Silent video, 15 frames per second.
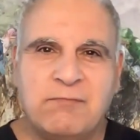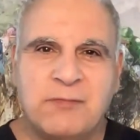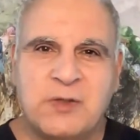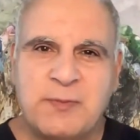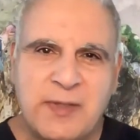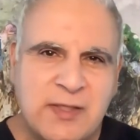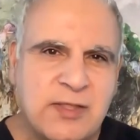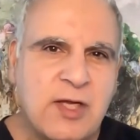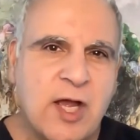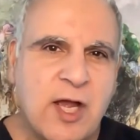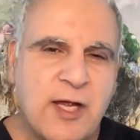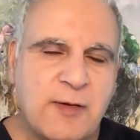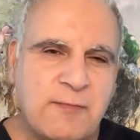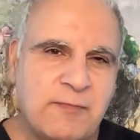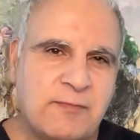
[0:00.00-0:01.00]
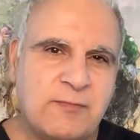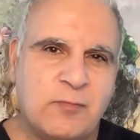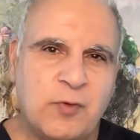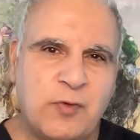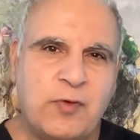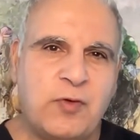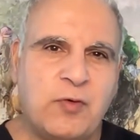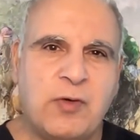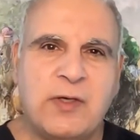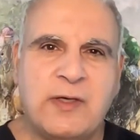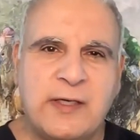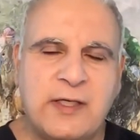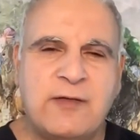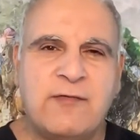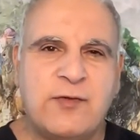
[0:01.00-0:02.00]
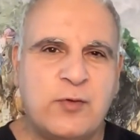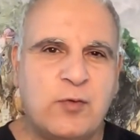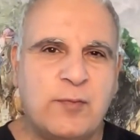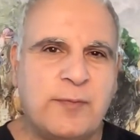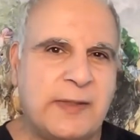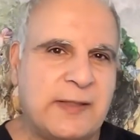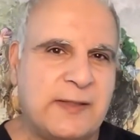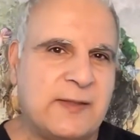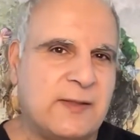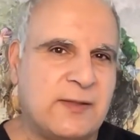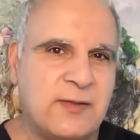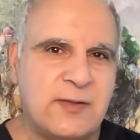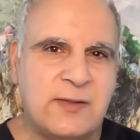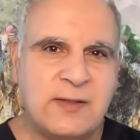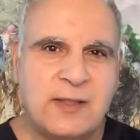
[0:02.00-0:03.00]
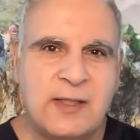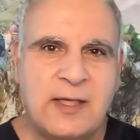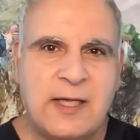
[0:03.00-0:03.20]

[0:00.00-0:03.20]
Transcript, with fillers: spend time with you on an individual basis